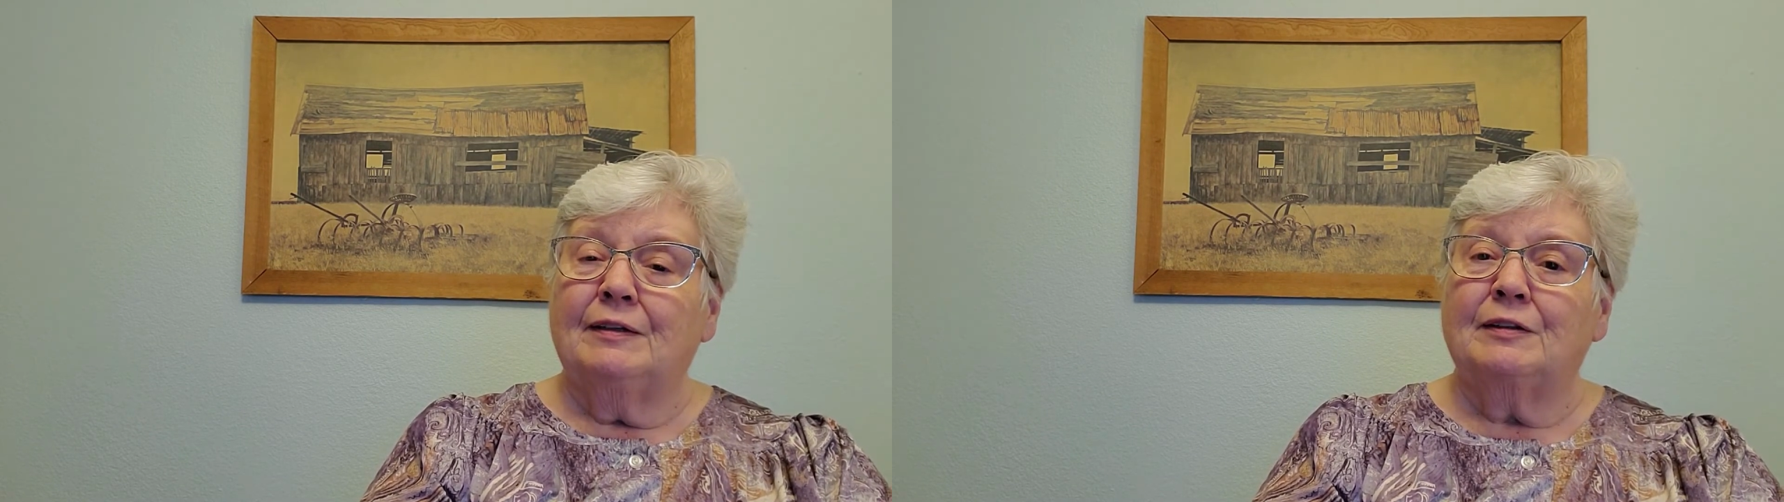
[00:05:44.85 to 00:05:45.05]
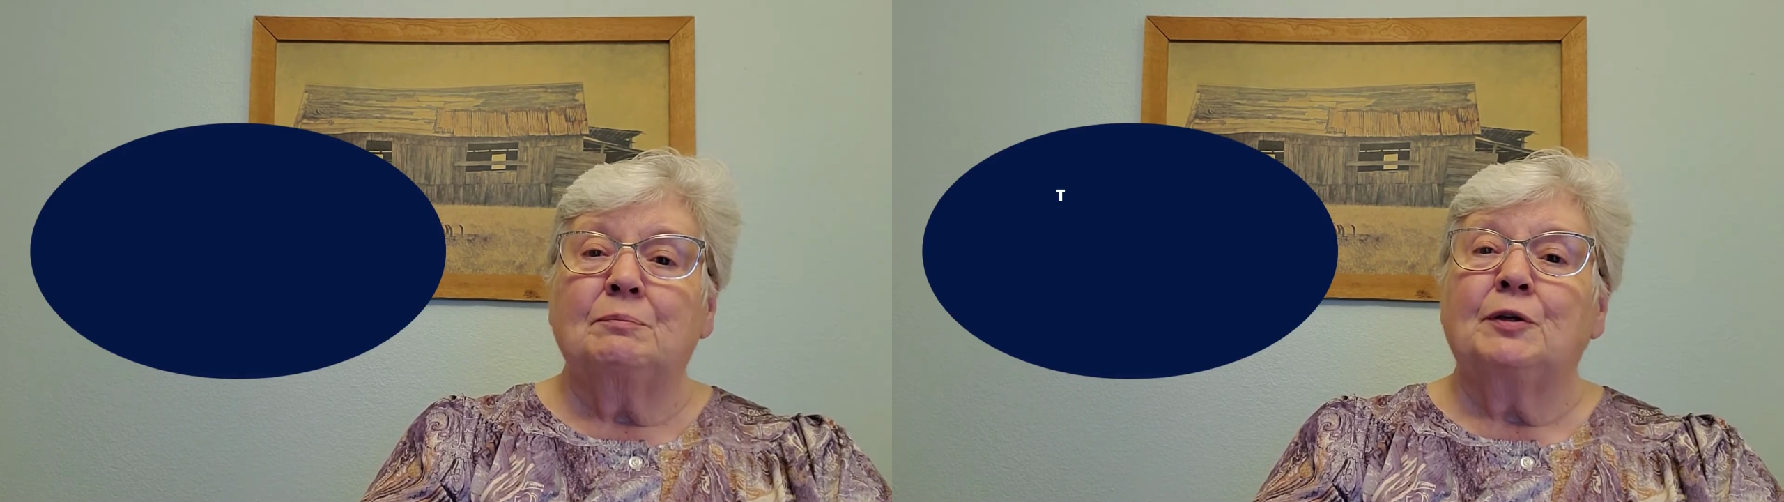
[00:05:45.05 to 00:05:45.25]

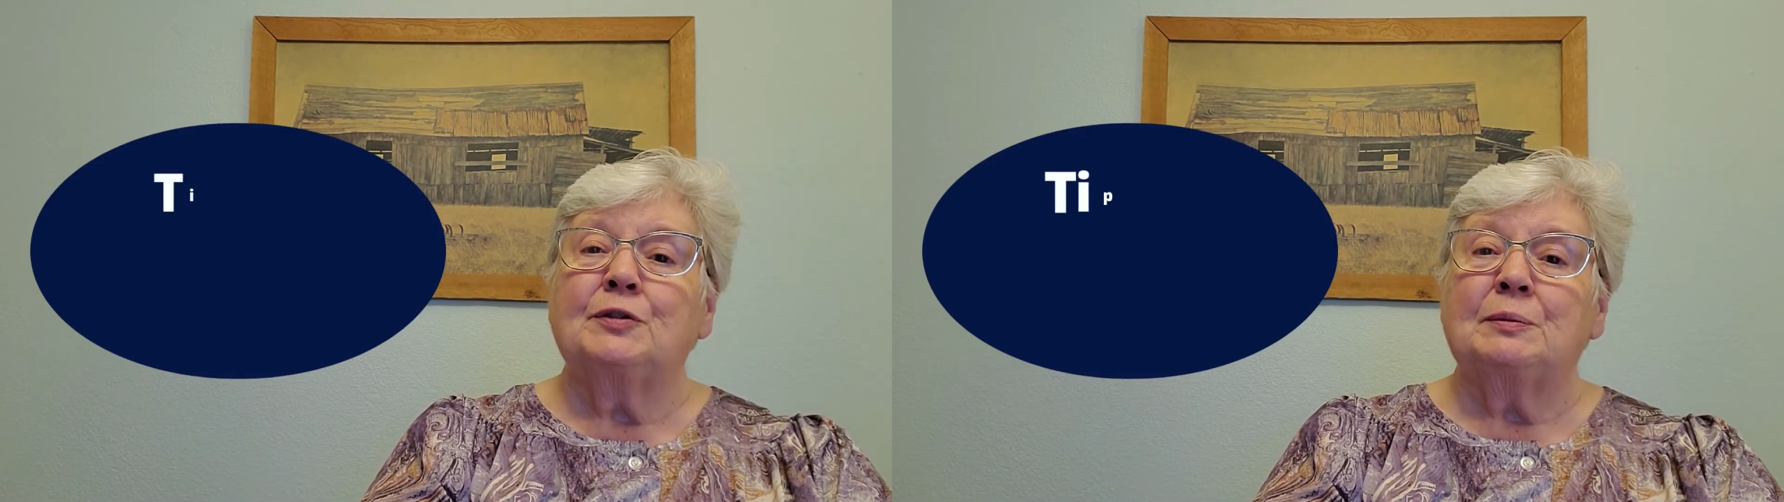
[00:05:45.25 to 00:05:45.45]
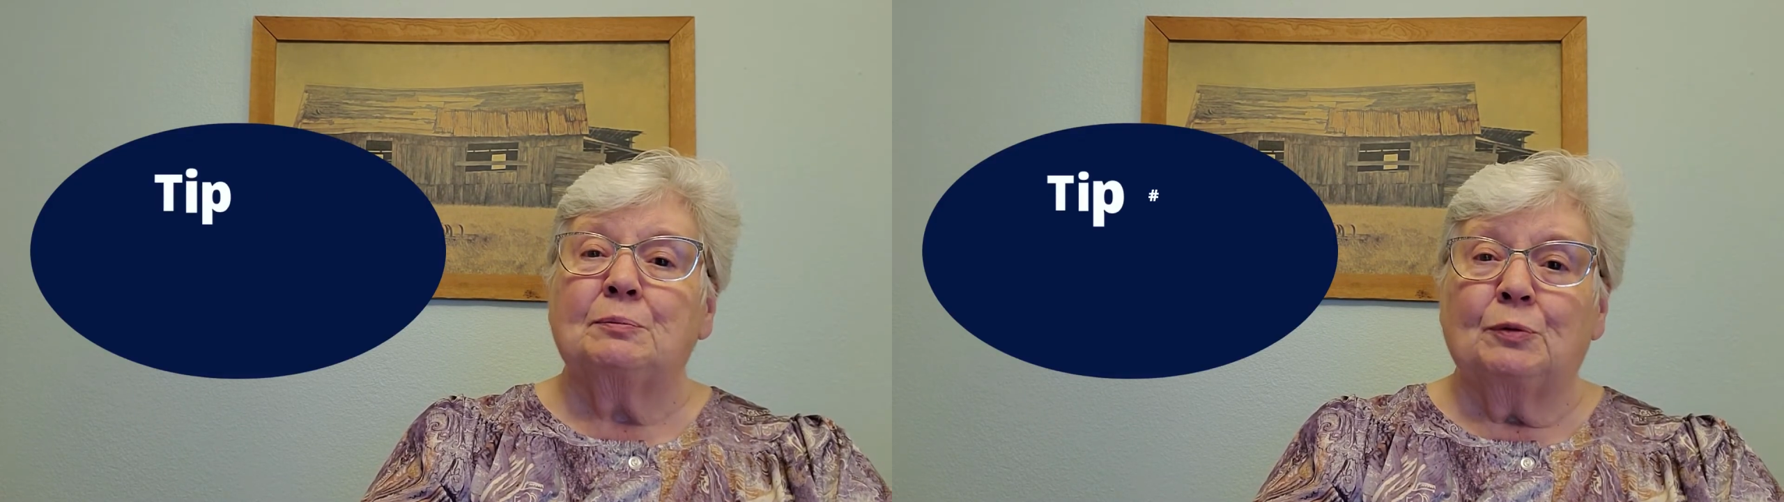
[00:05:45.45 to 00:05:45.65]
the
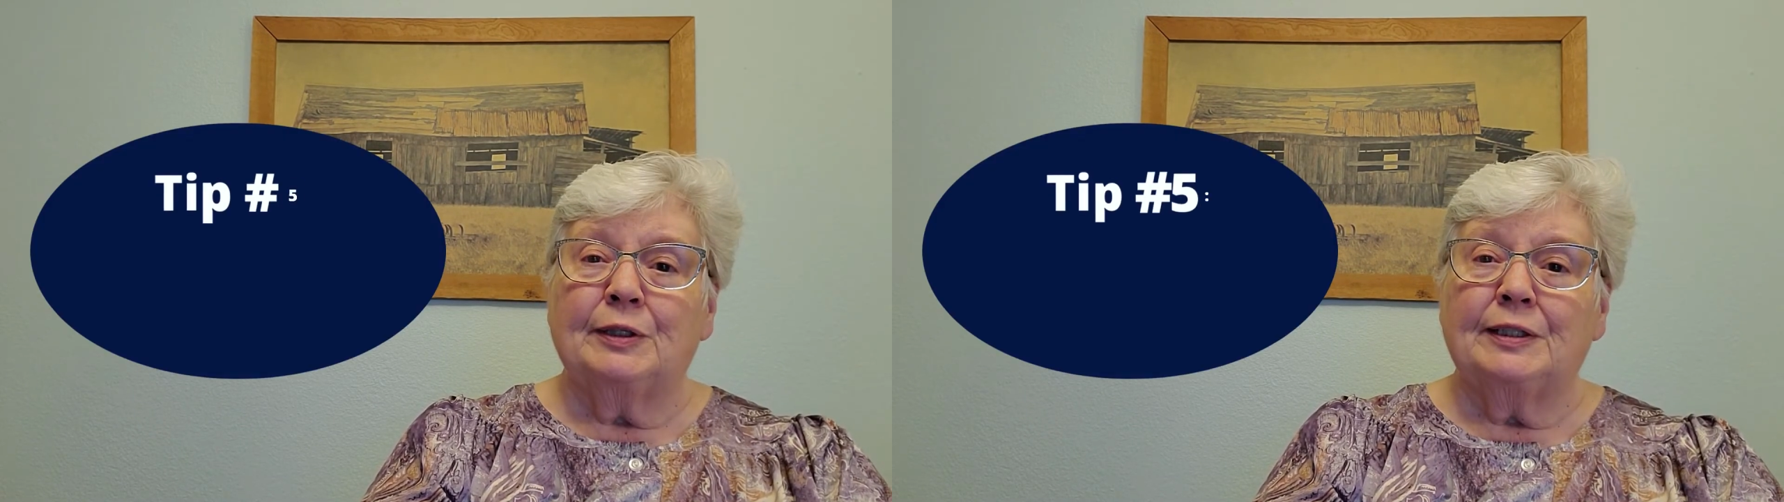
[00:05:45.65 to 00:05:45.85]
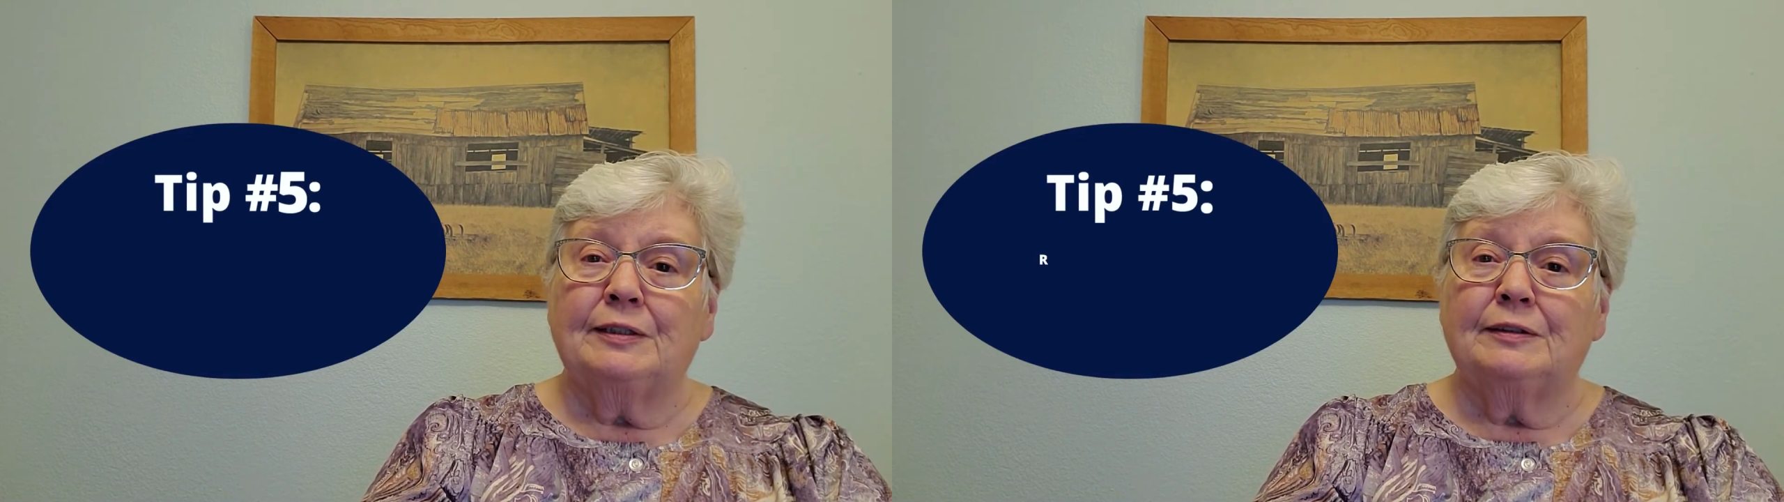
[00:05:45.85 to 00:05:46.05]
most
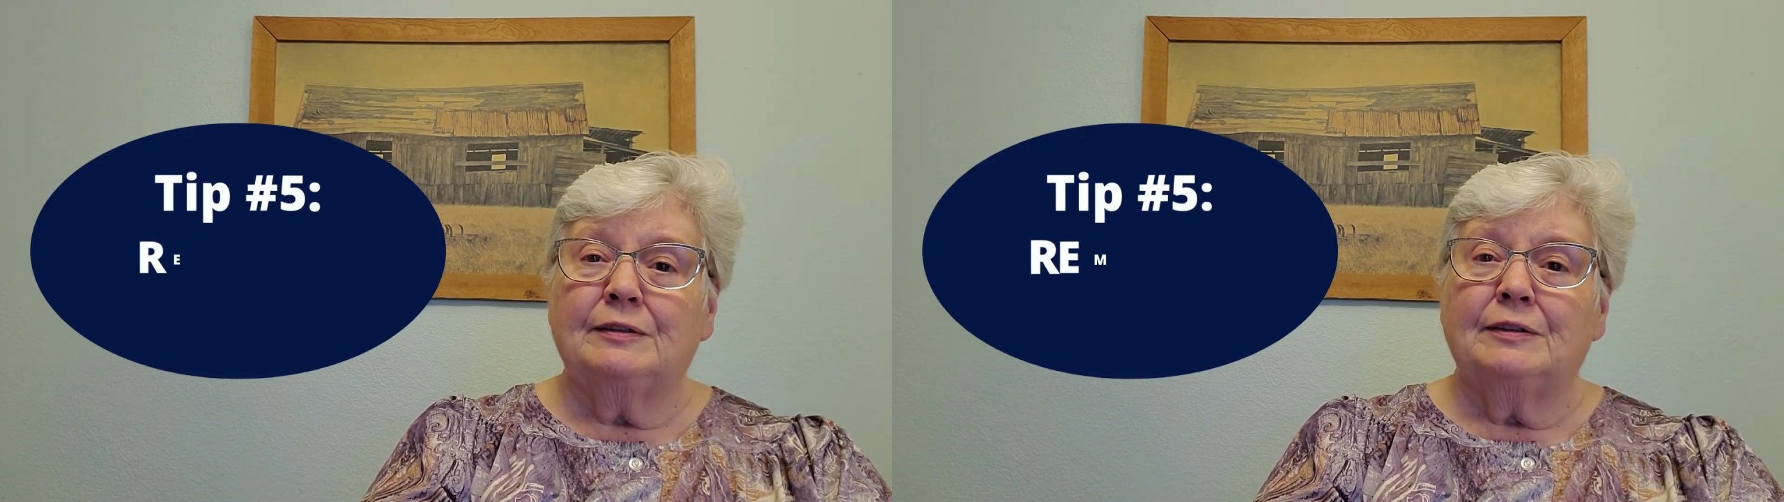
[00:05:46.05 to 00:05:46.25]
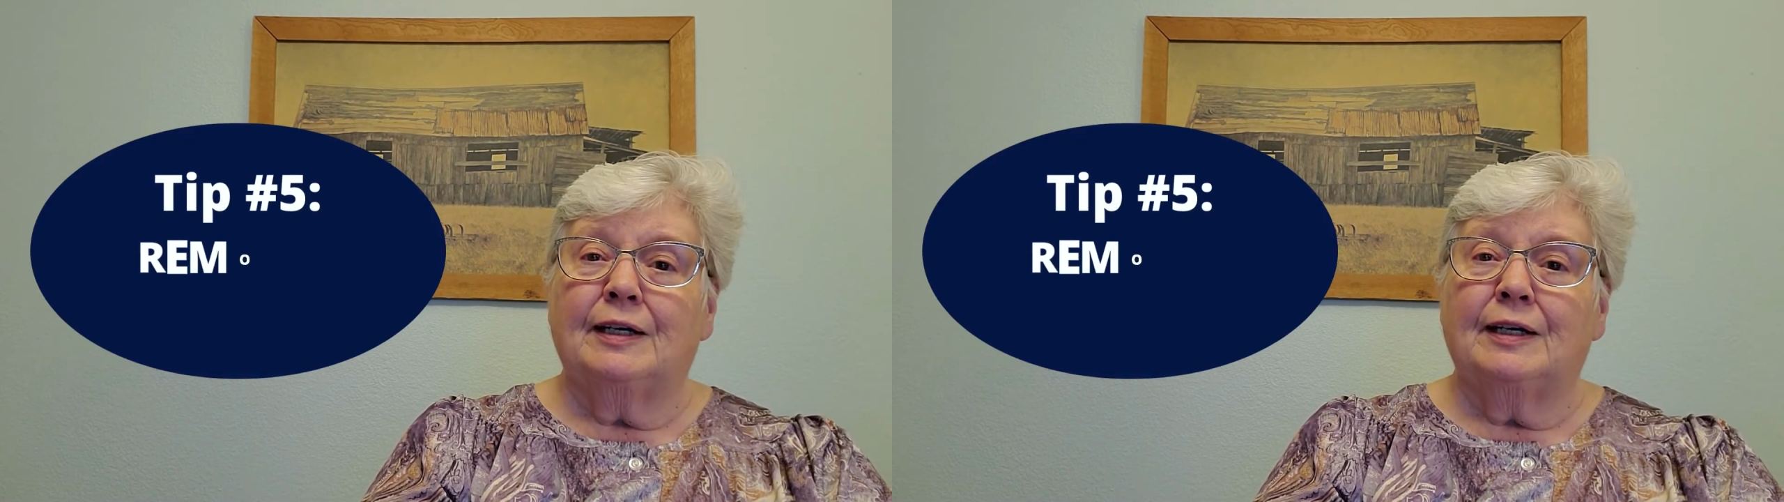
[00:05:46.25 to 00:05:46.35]
important